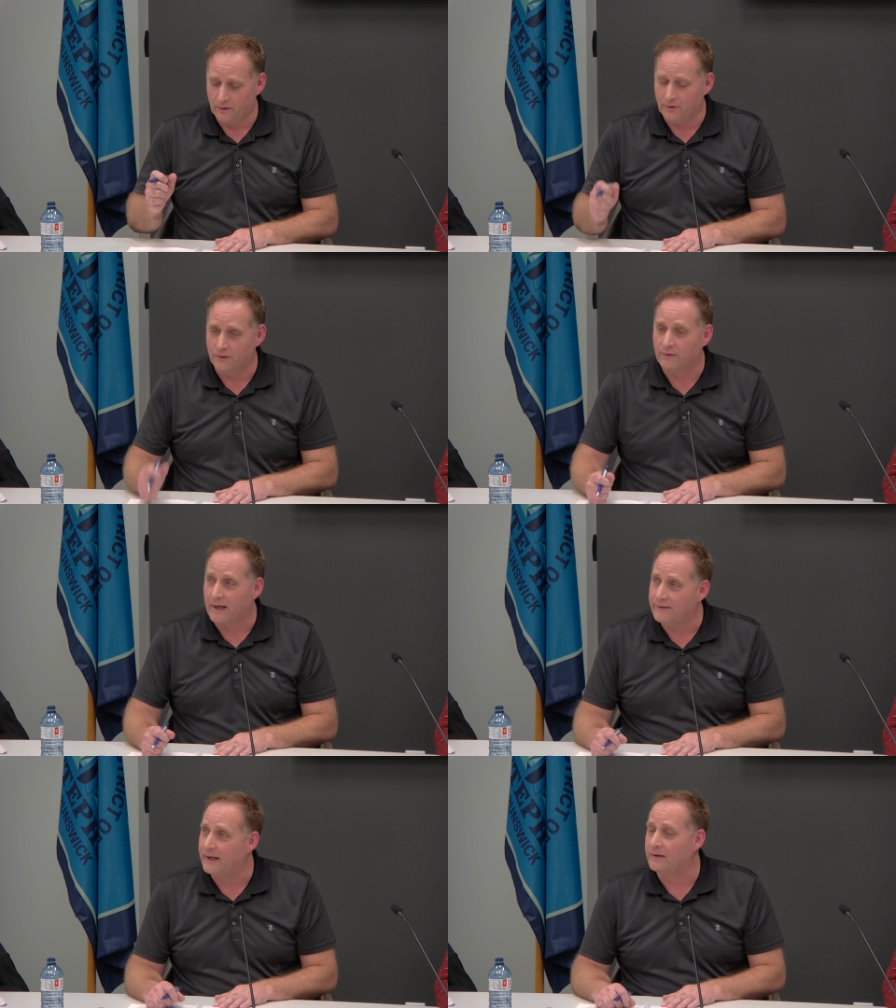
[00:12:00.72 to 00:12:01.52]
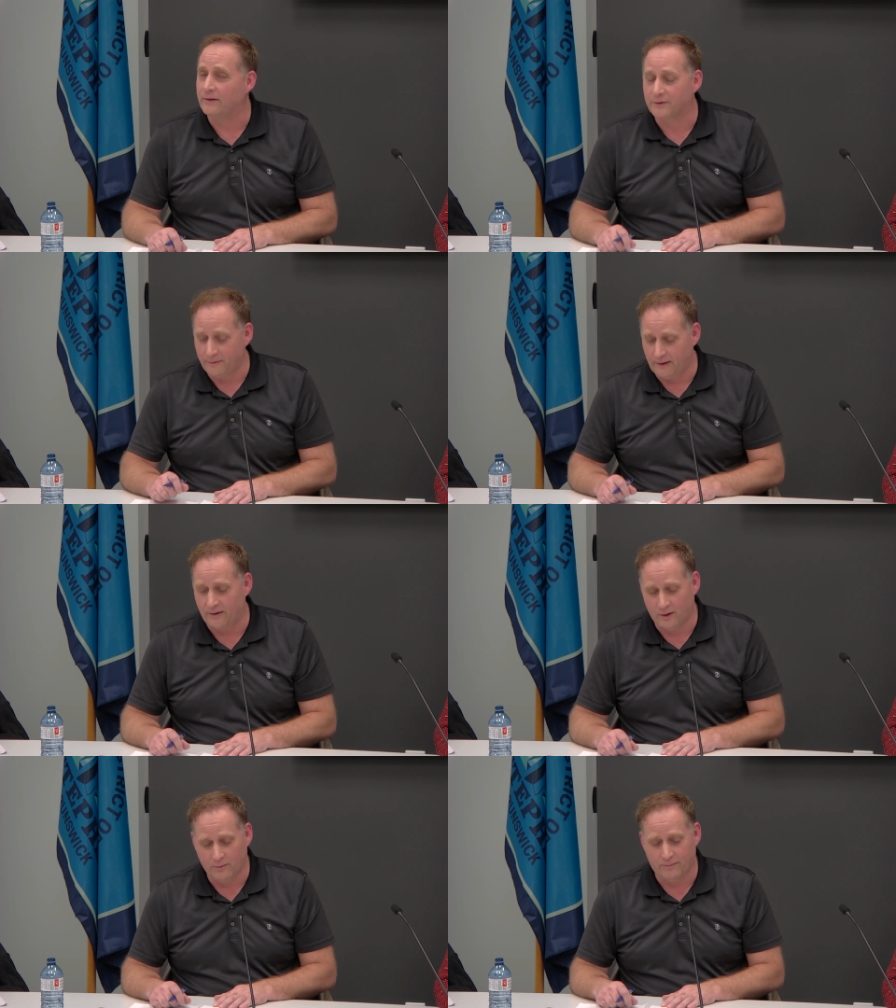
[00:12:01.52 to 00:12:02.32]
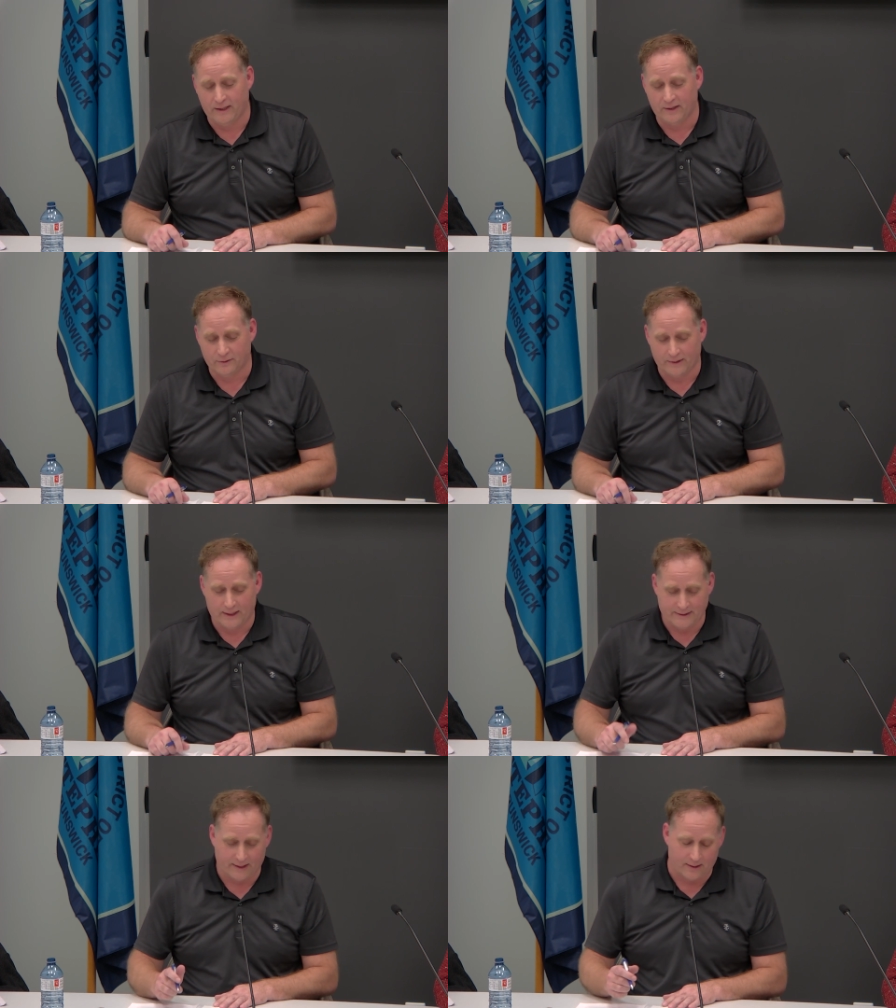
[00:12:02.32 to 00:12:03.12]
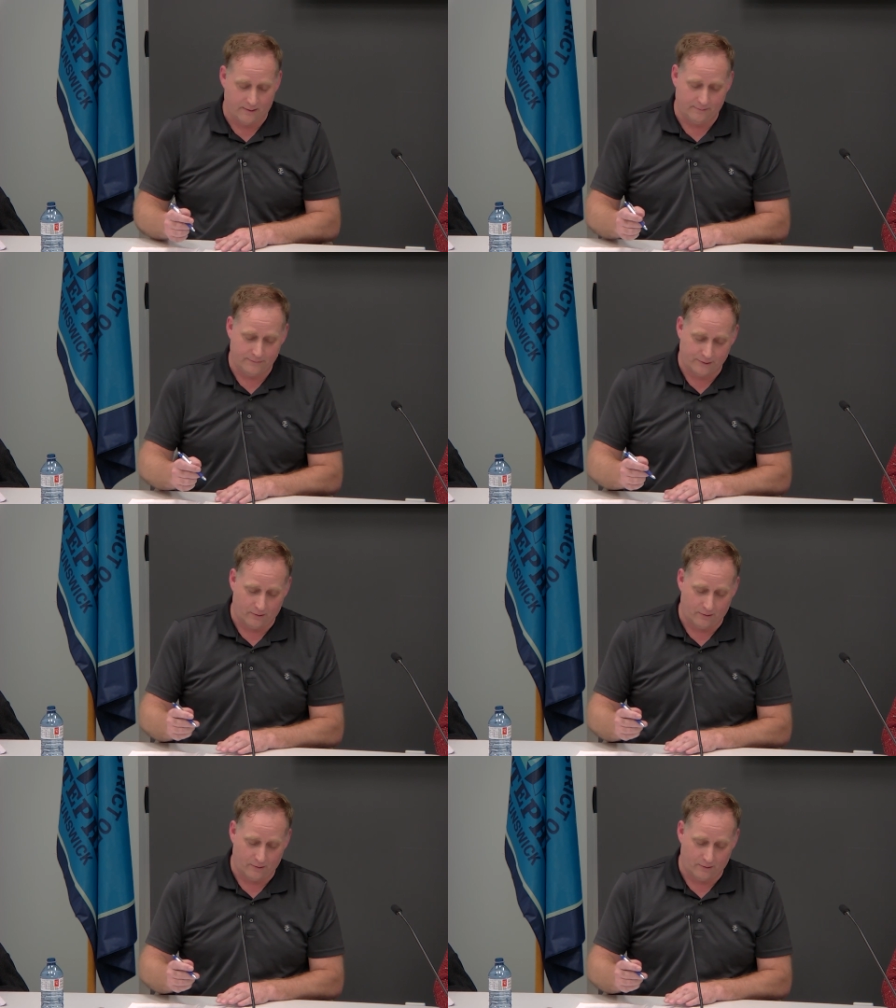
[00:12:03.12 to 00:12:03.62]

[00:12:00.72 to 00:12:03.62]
the right thing. They're human beings, and we got to take care of them. So